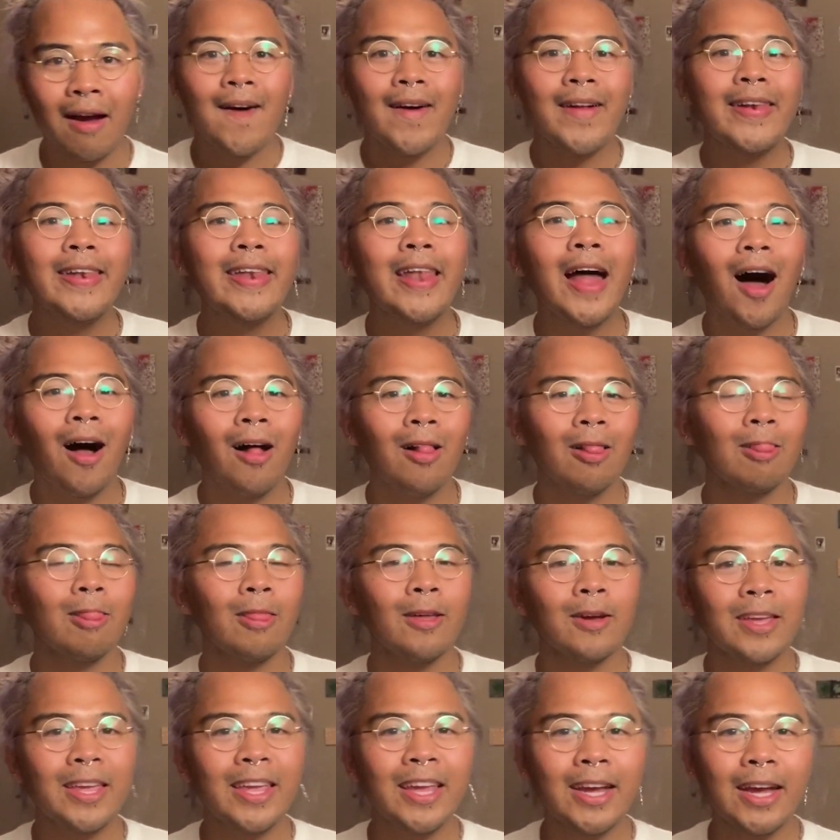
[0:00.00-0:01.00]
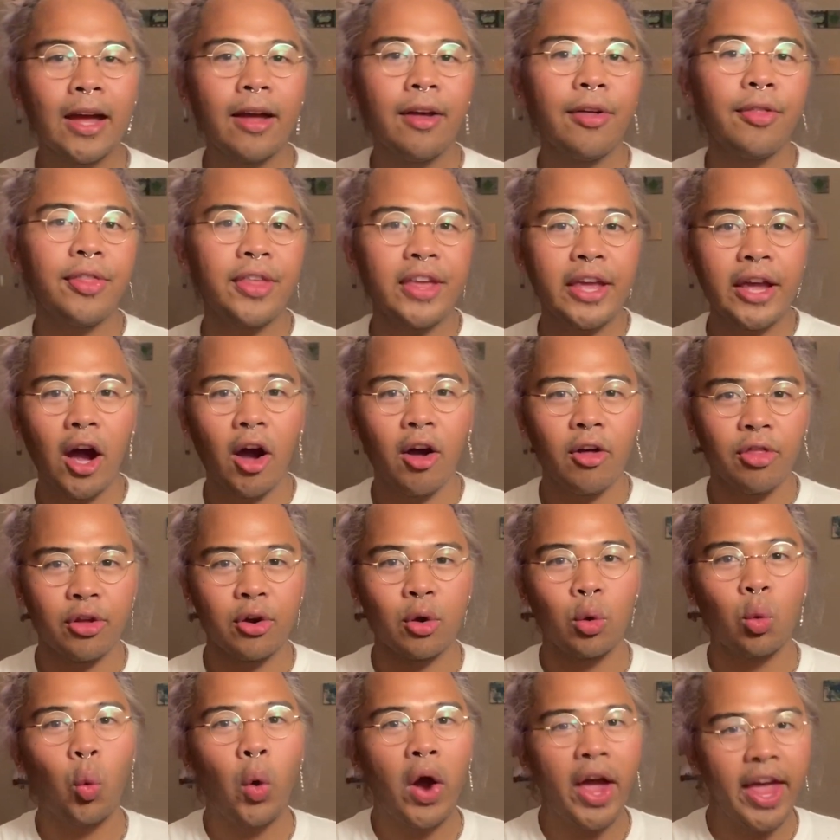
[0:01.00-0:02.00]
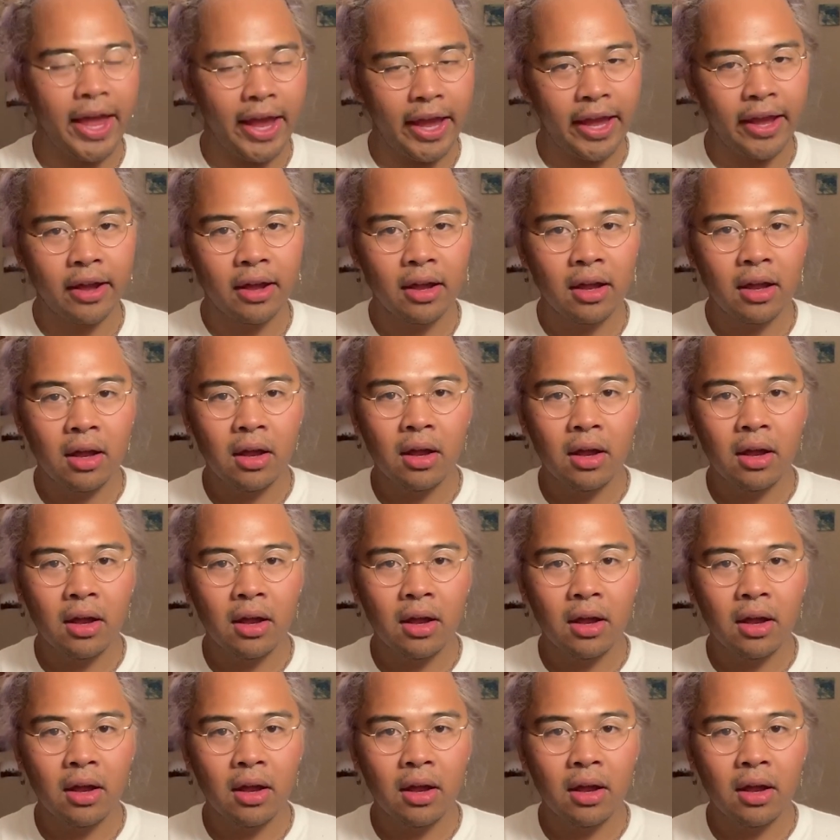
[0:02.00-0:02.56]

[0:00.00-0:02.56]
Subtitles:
Not looking the other way